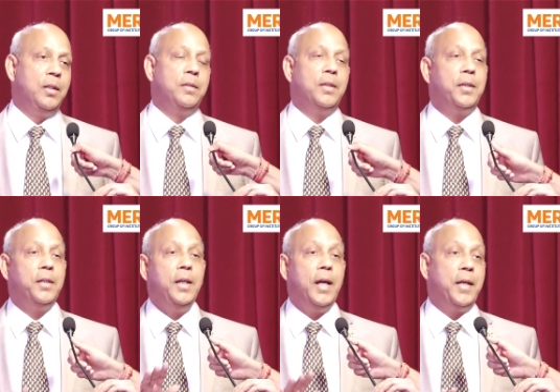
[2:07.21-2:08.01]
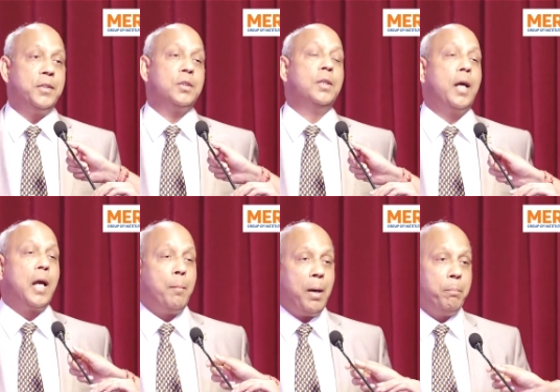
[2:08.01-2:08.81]
that he has
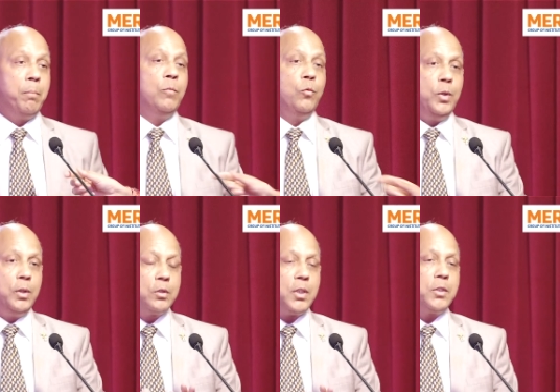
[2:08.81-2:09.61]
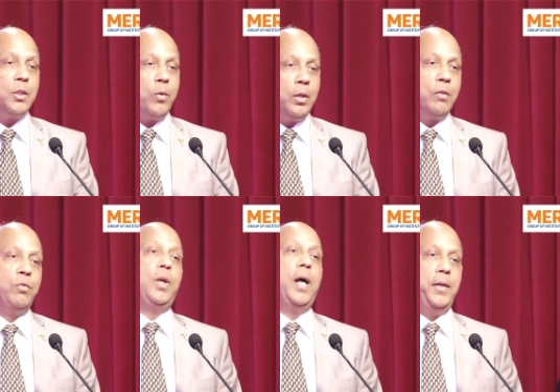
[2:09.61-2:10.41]
come up with such a
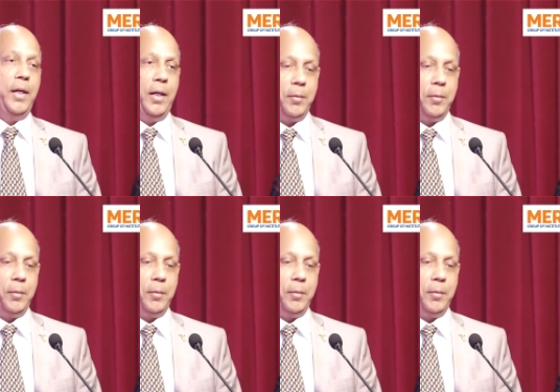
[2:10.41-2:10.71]
wonderful idea.